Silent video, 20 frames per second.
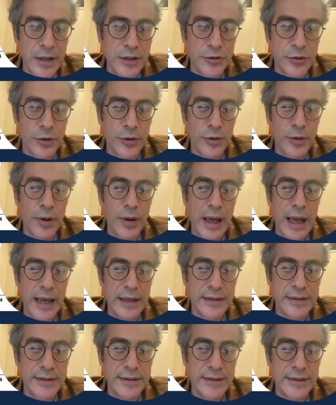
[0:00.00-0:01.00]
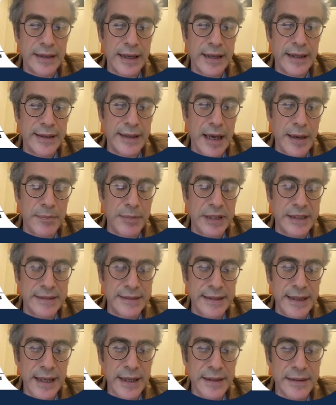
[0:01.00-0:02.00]
So as can be
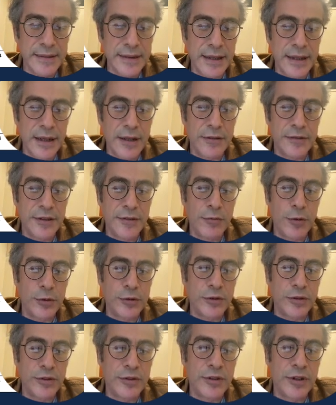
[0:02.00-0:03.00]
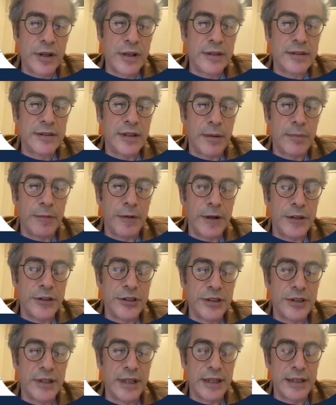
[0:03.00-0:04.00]
seen, the water
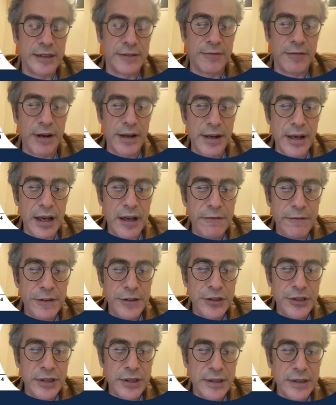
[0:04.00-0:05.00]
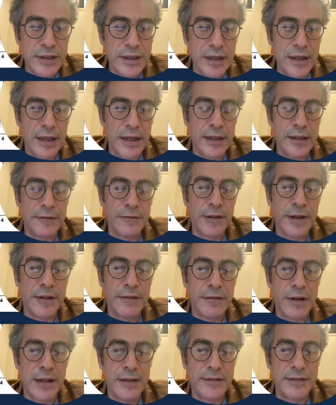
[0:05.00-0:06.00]
suppression is very efficient and
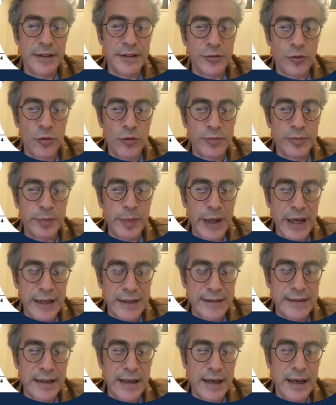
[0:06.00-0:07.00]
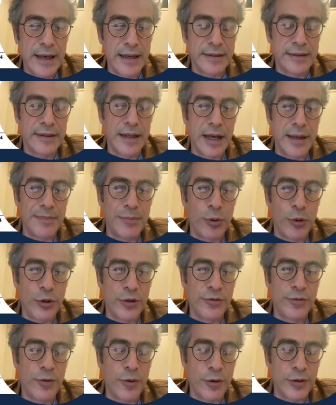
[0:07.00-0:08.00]
very well resolved peaks at
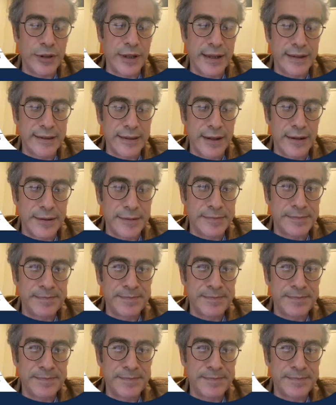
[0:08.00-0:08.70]
9.4 Tesla.